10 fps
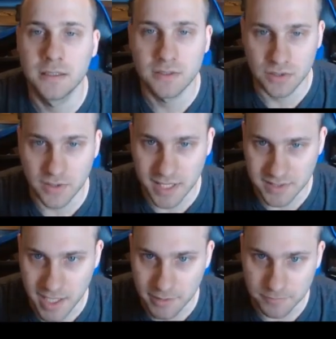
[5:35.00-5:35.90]
So that's
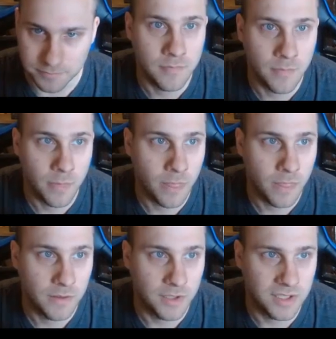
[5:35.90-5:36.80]
that.
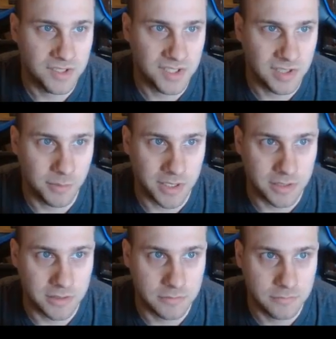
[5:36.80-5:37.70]
You're going to see
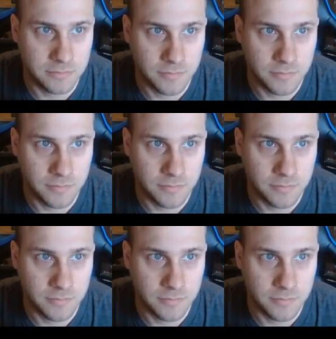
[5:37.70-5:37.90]
something.